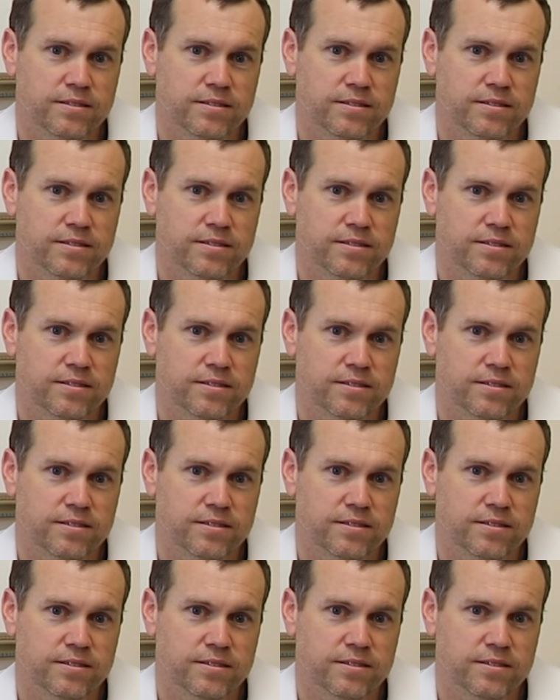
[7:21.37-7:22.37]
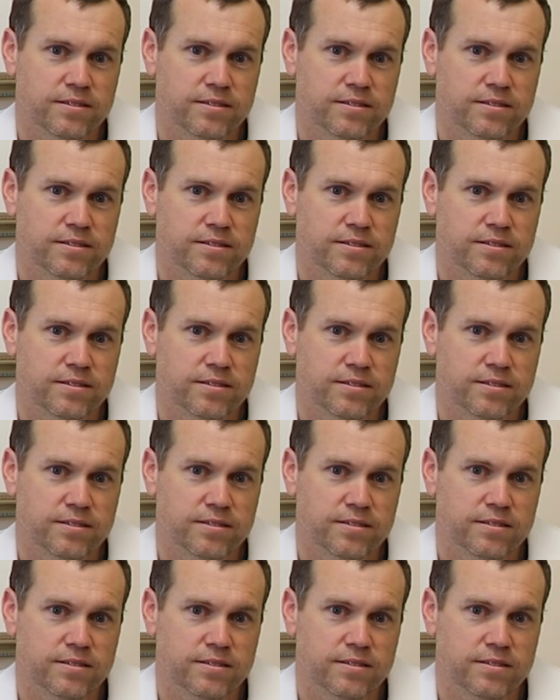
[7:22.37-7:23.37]

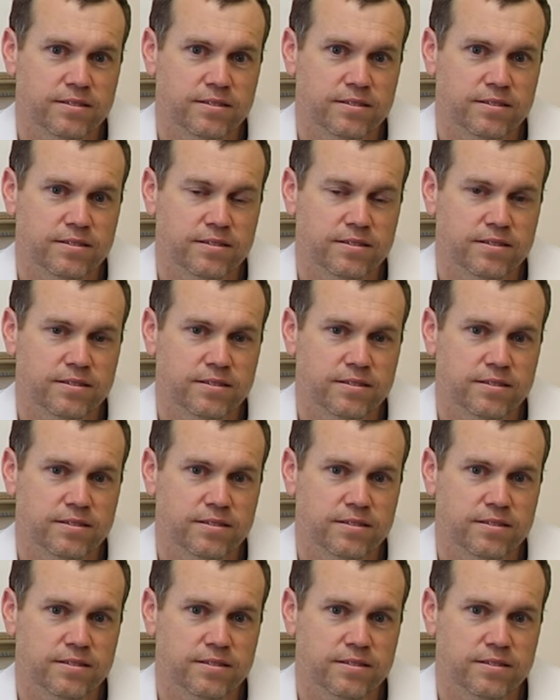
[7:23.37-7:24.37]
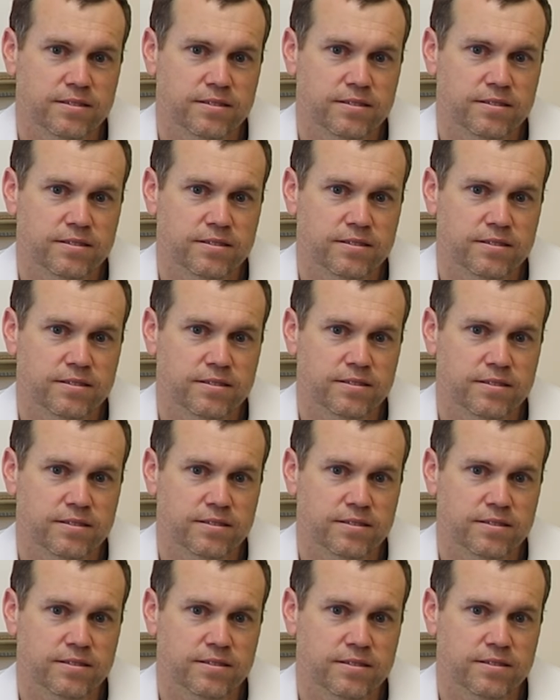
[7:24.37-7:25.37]

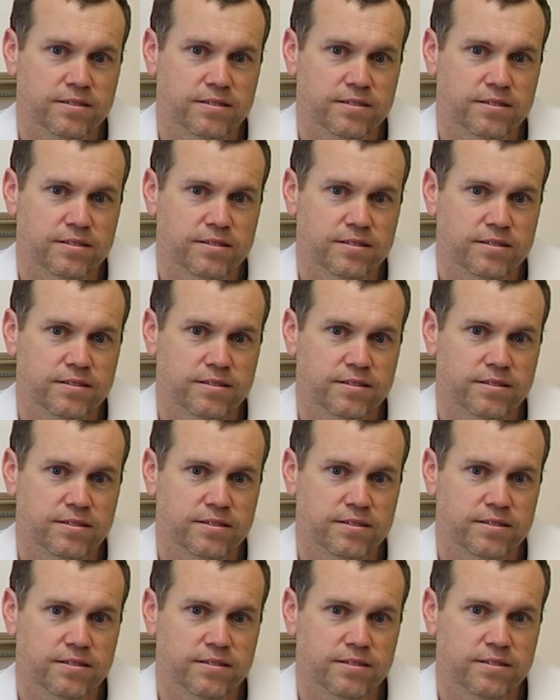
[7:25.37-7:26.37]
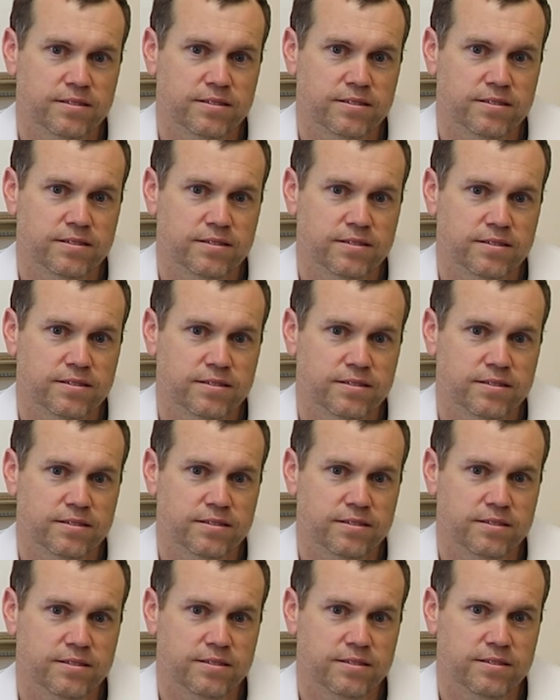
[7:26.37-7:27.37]

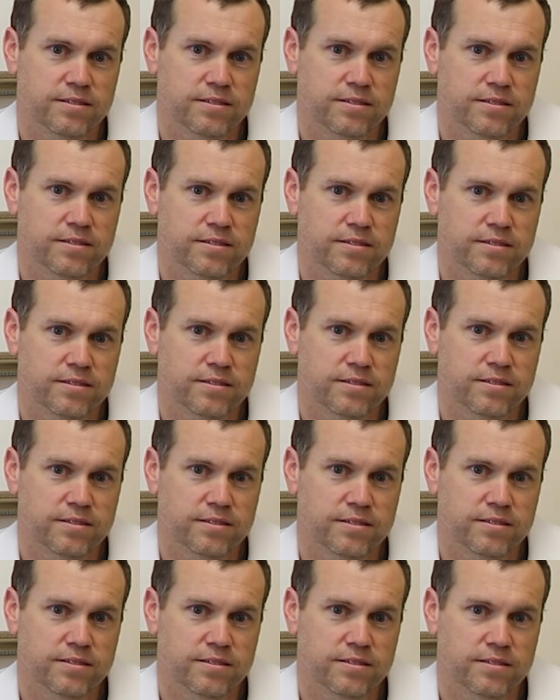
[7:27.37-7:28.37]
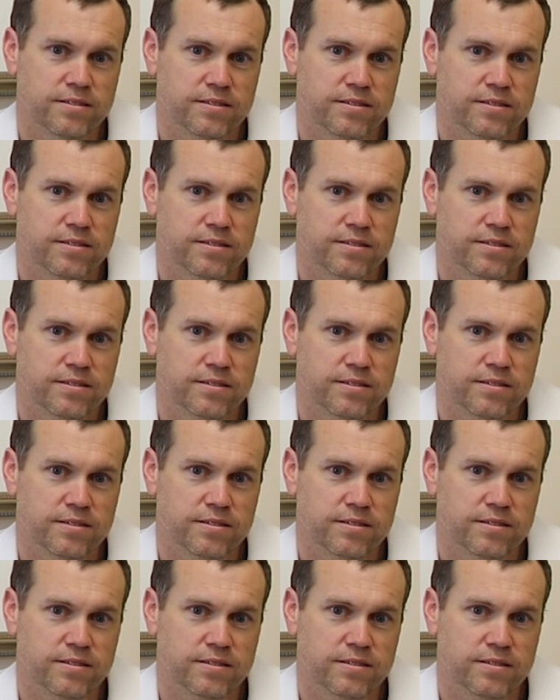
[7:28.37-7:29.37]
(not speaking)